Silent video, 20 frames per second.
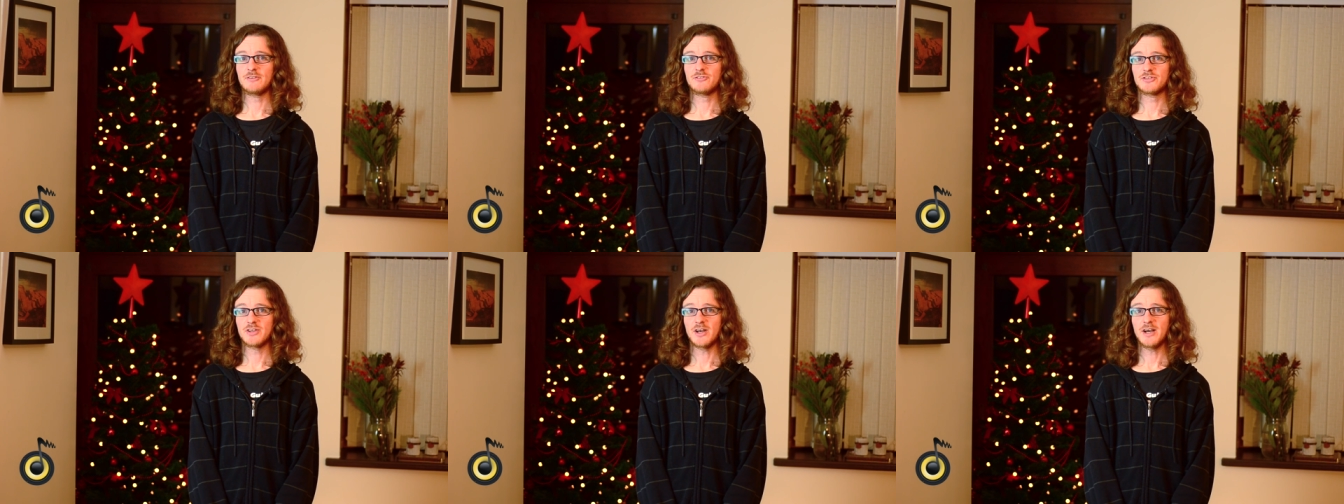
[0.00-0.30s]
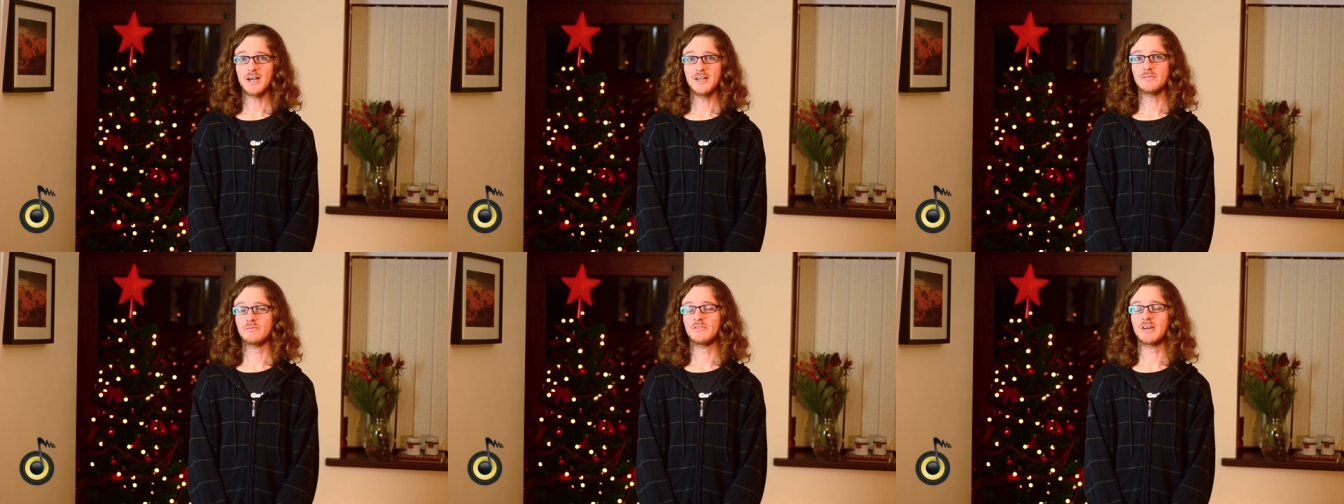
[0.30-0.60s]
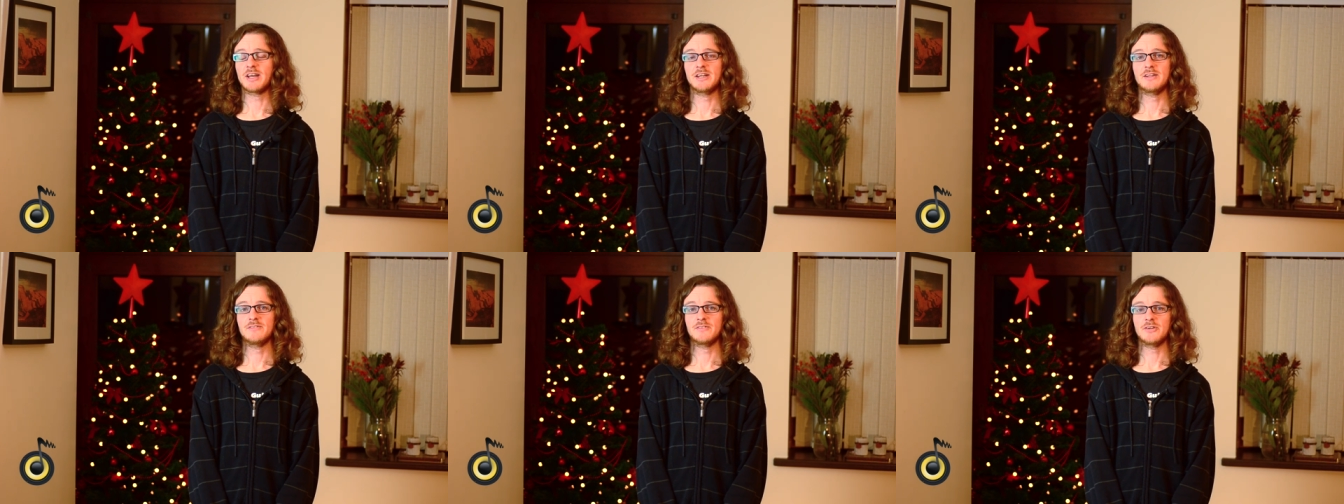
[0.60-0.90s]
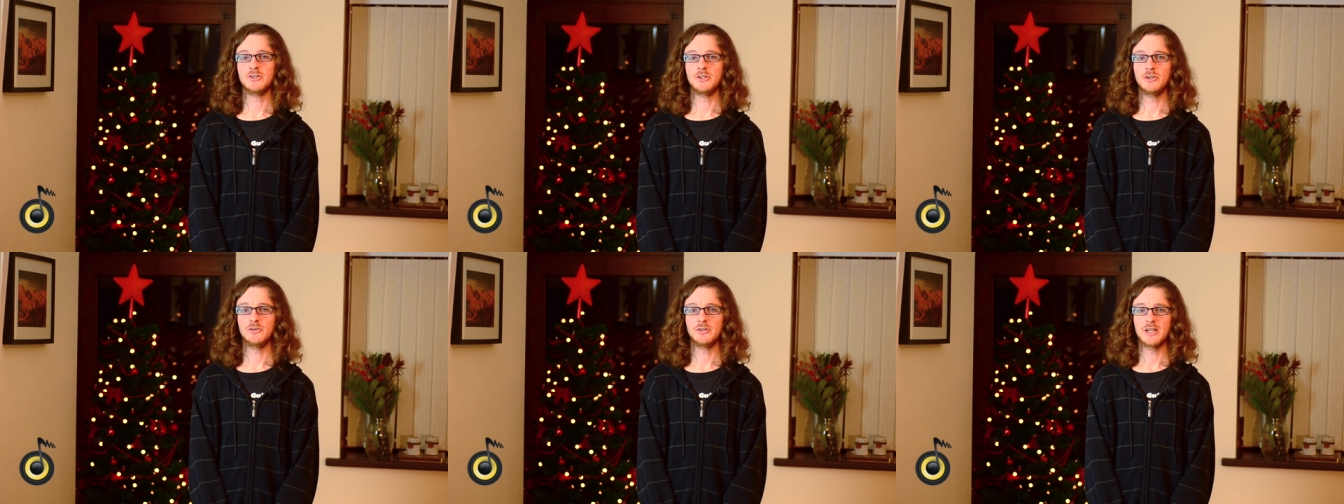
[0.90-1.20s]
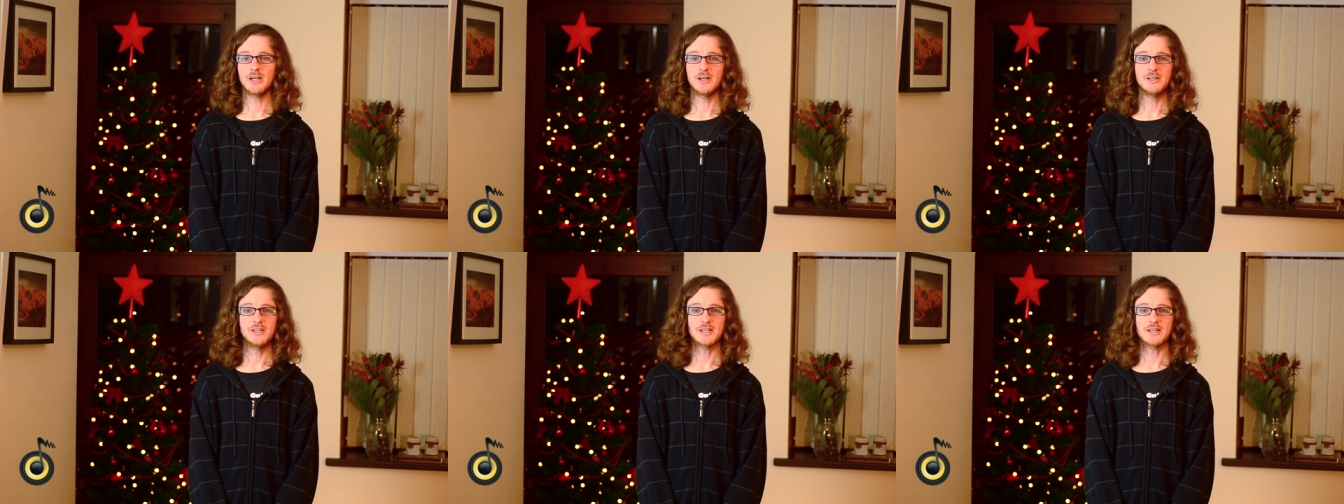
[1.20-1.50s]
outside and ringing in the new
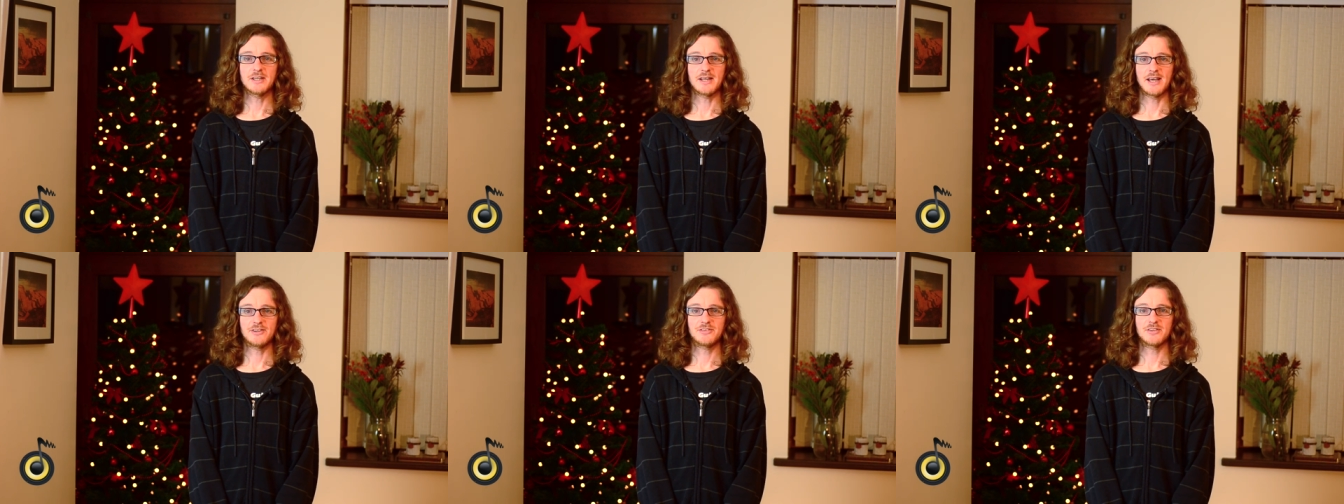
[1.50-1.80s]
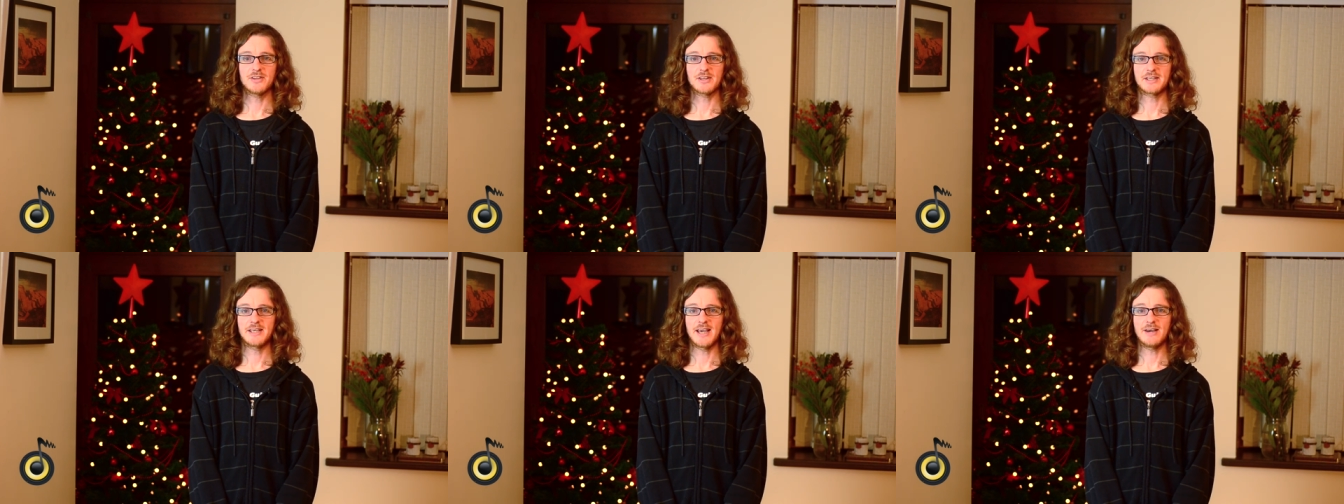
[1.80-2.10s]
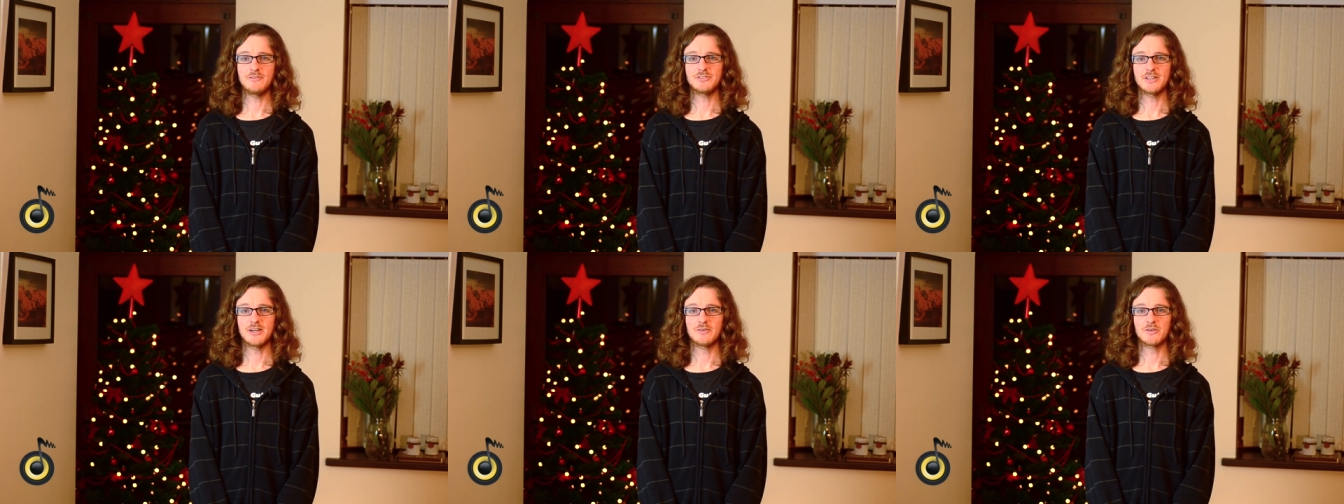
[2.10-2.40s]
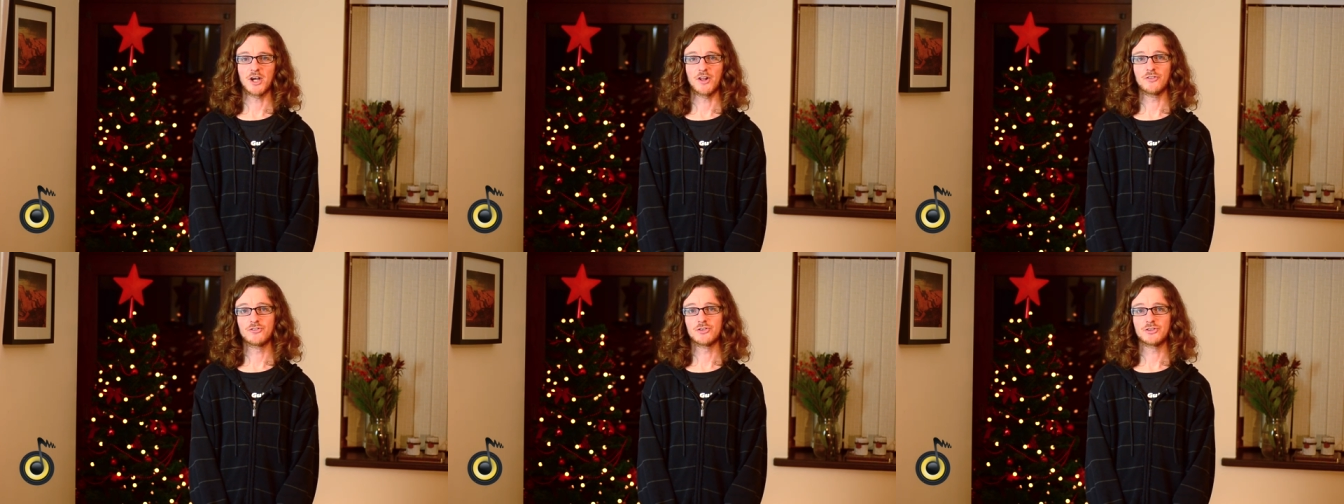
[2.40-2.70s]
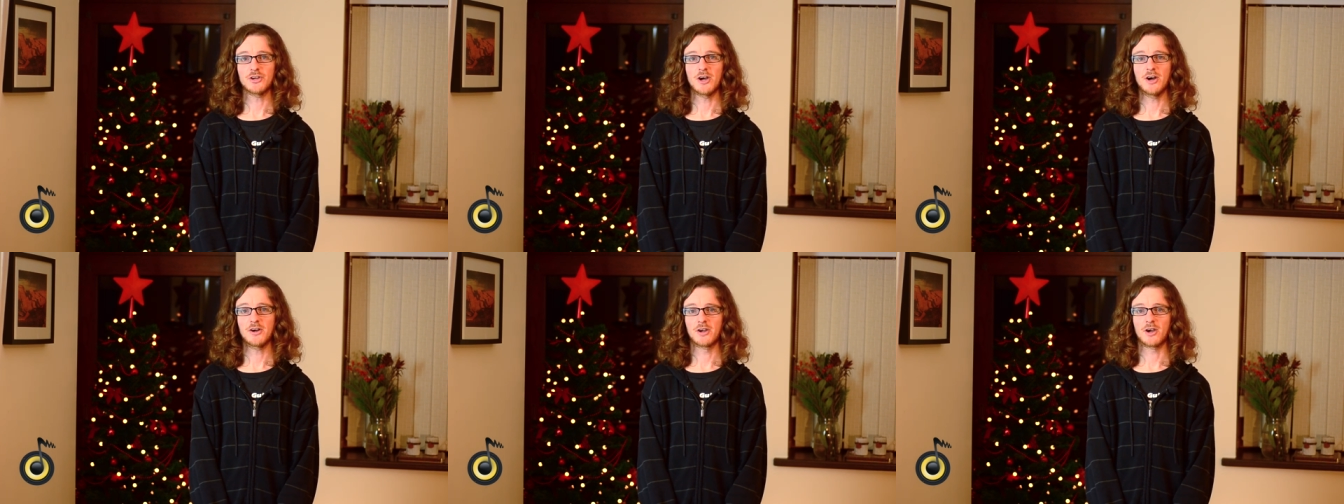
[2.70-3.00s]
year, you can head to the Countdown concert
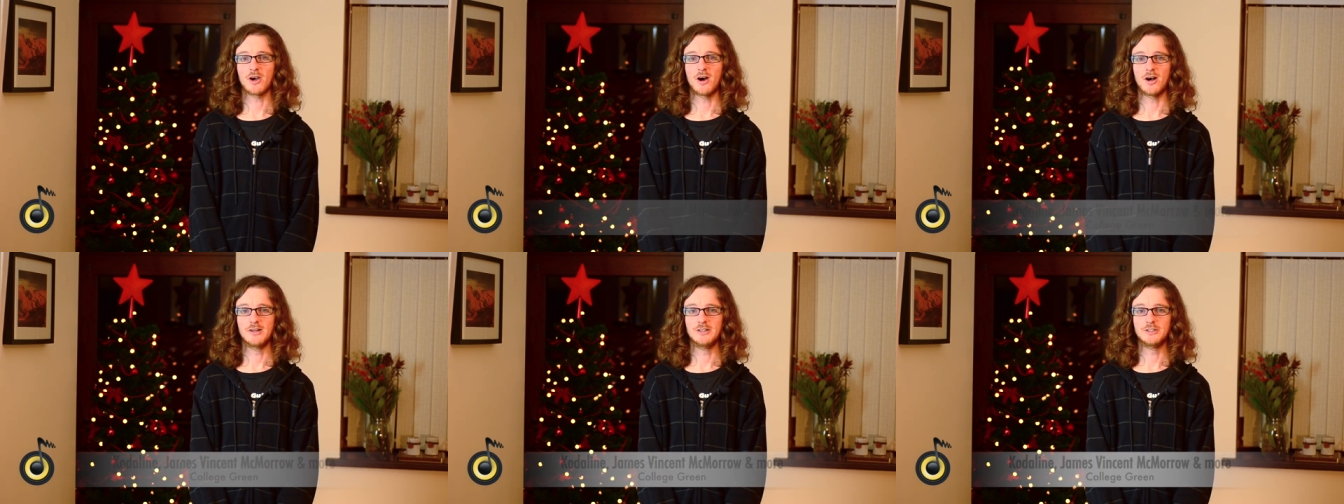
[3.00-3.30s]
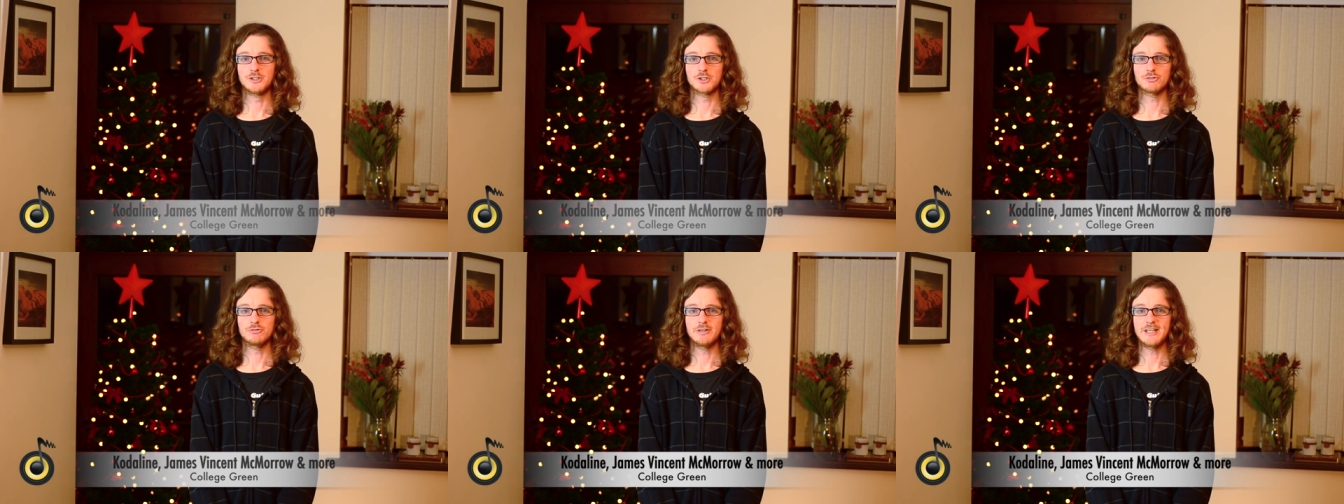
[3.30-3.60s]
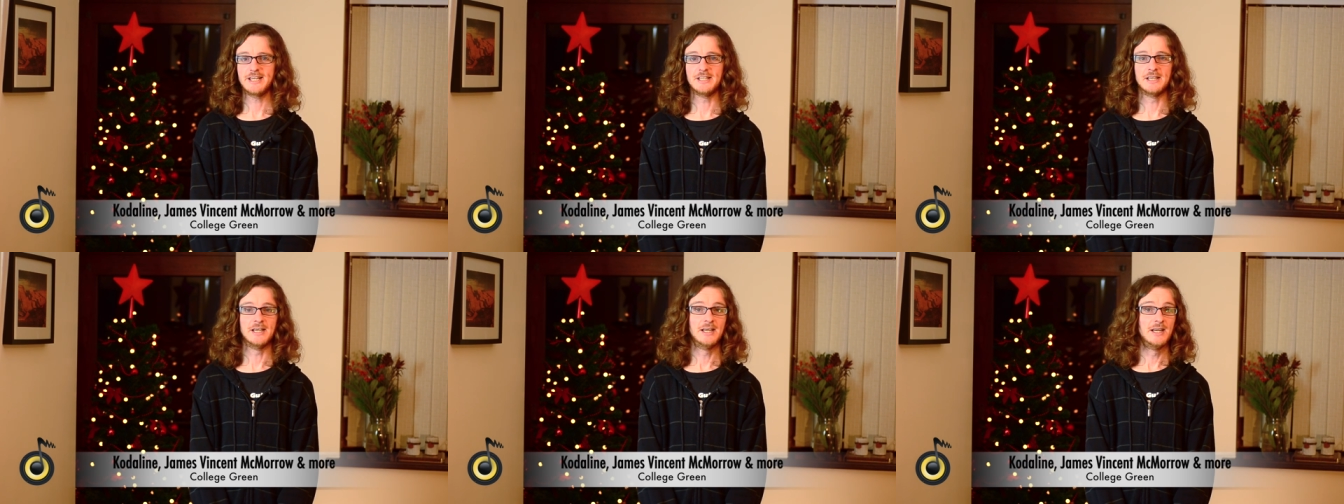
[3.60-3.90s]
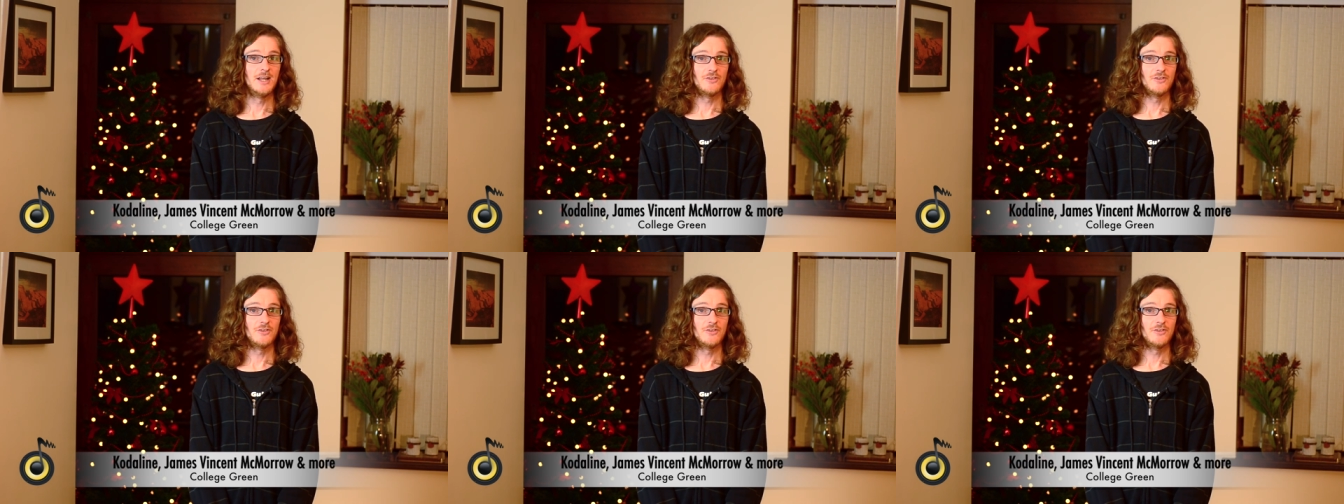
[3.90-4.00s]
on College Green.